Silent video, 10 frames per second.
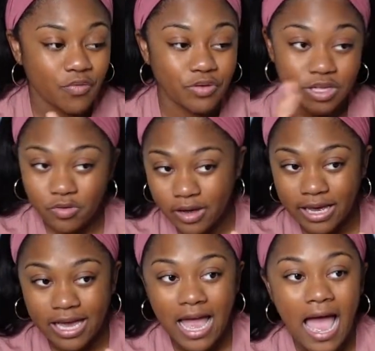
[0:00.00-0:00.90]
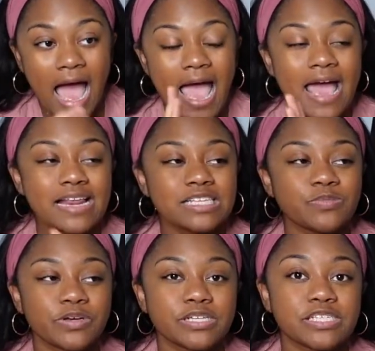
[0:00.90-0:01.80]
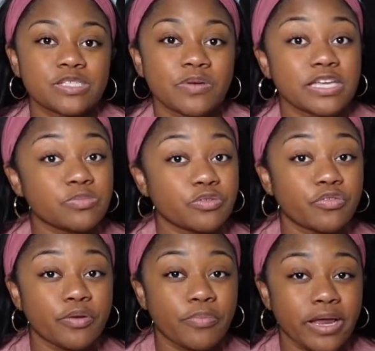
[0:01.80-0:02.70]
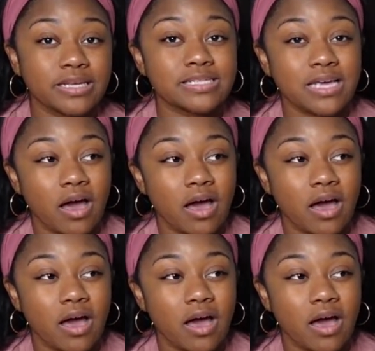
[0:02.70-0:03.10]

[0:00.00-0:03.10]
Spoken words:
really quick, I had experienced these pains before pregnancy.